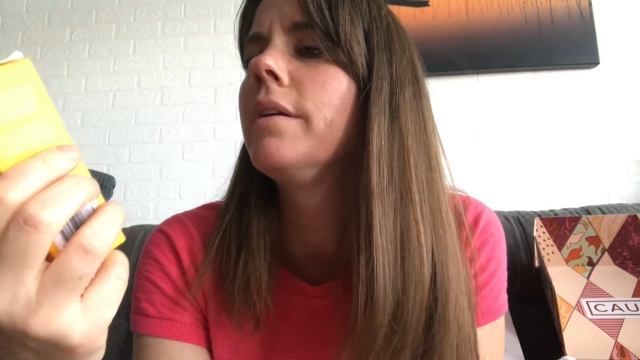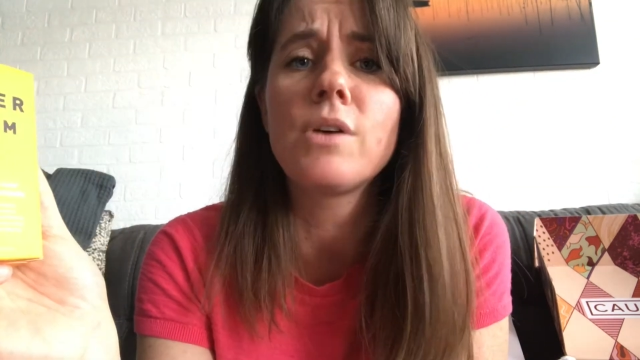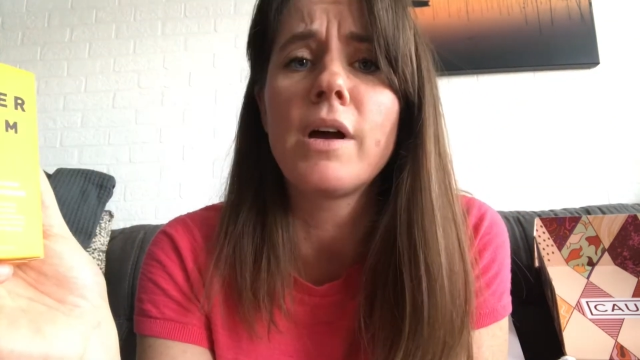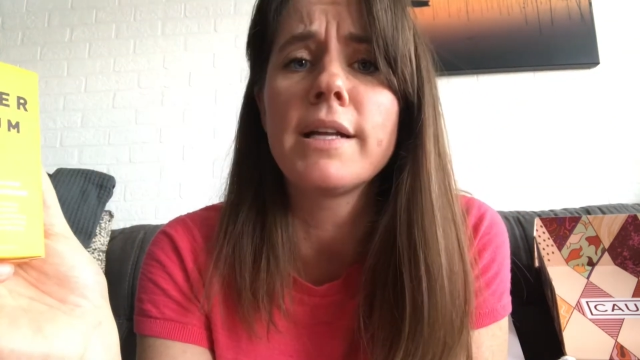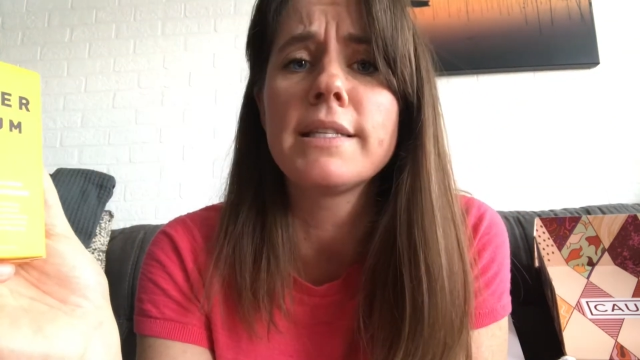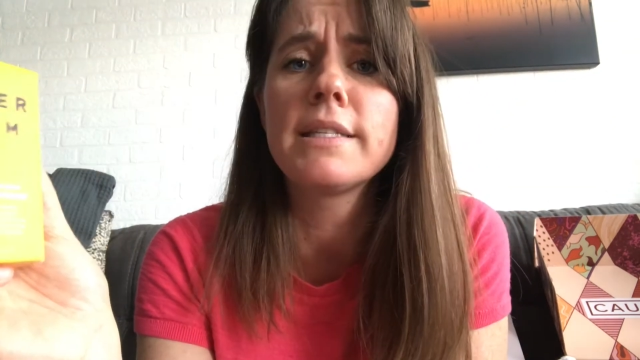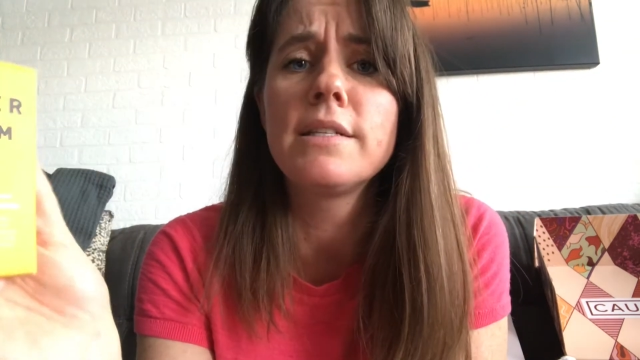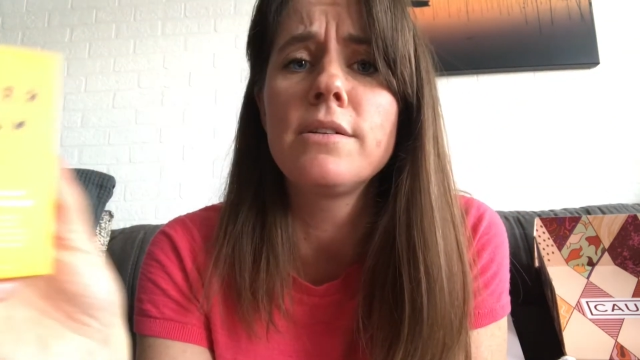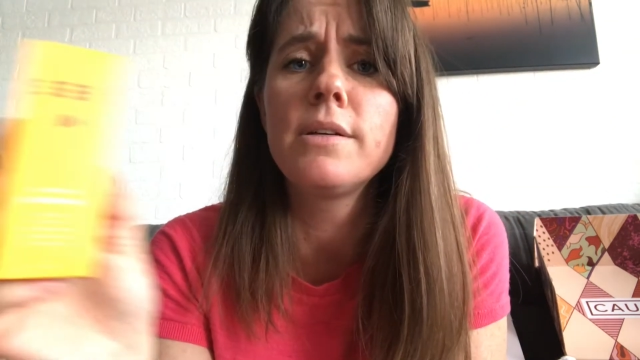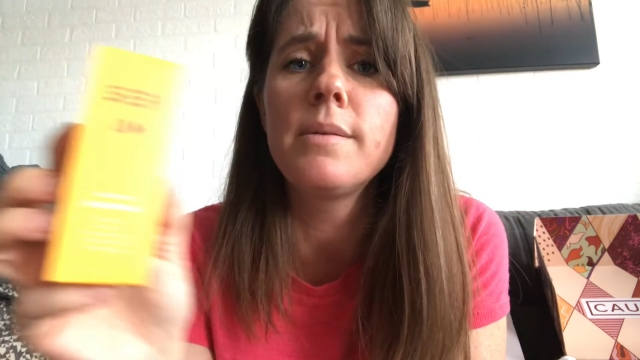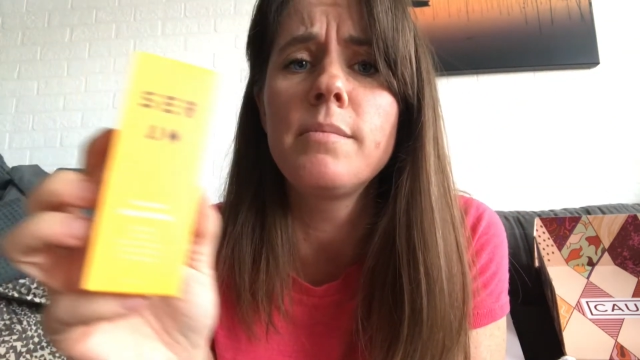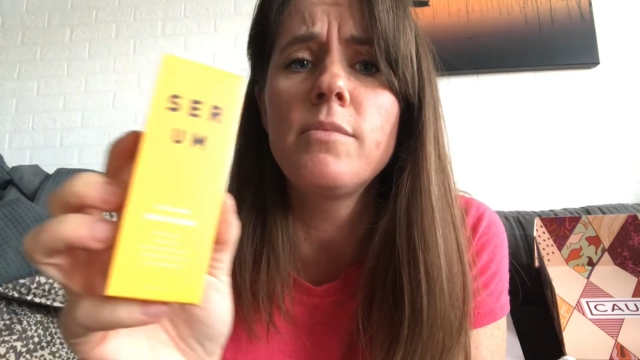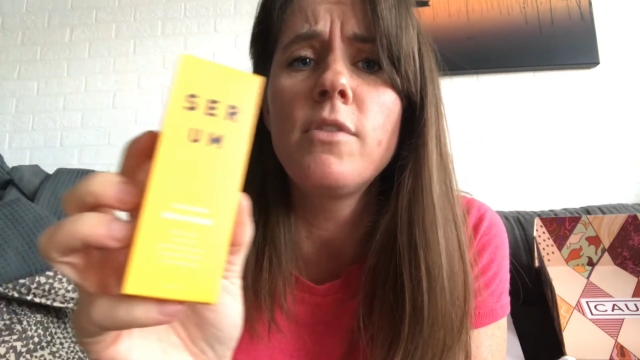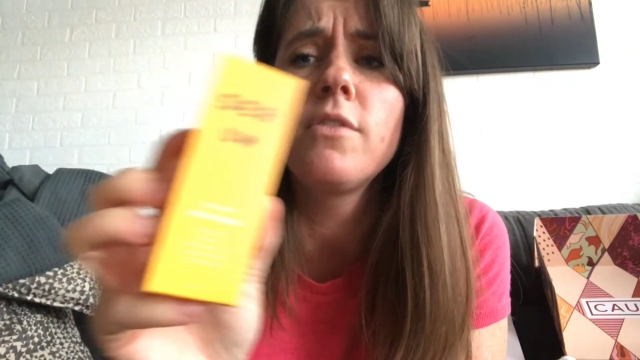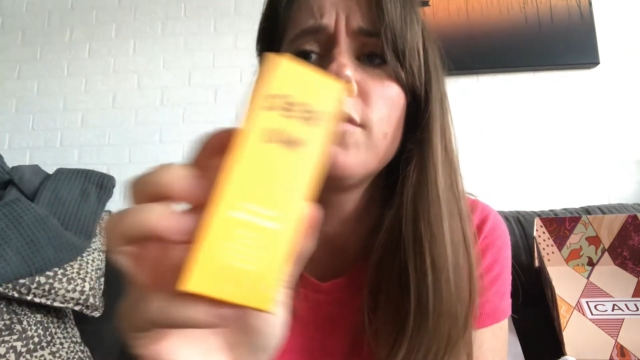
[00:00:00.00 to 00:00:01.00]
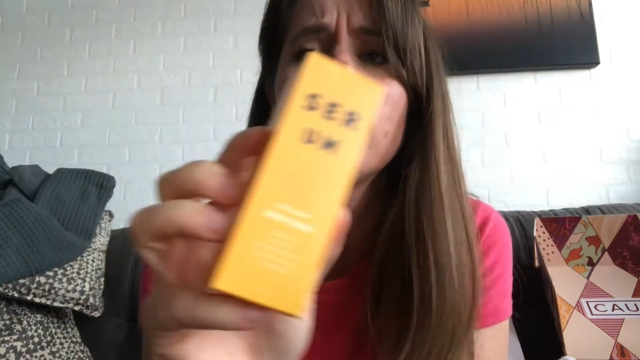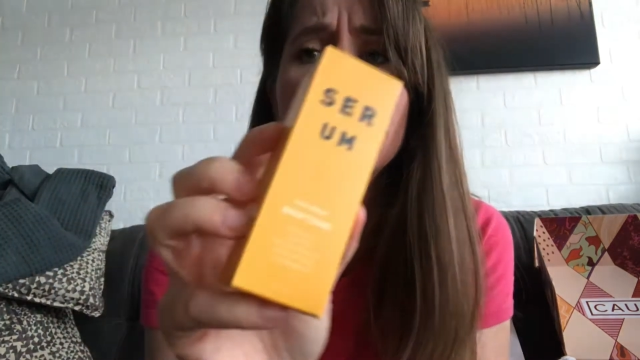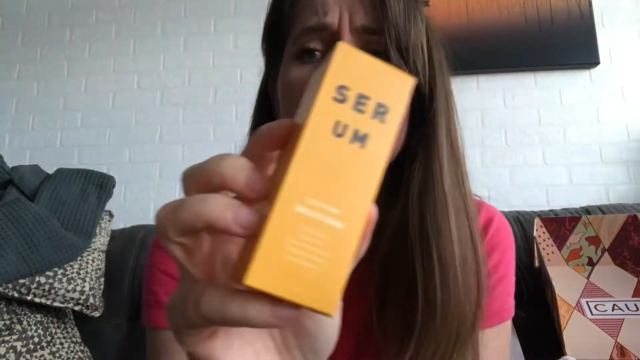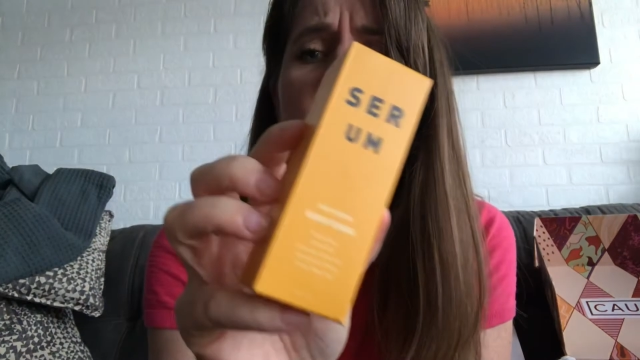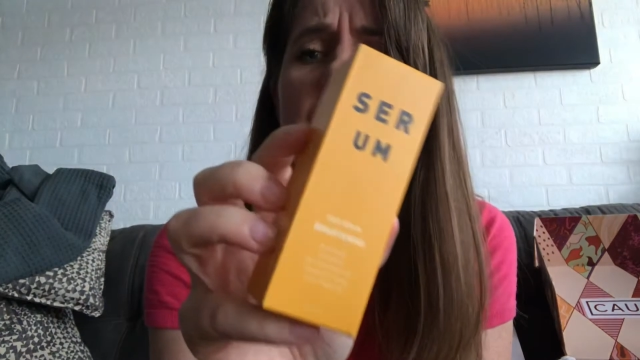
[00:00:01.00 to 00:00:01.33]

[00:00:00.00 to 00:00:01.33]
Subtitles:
Got serum, face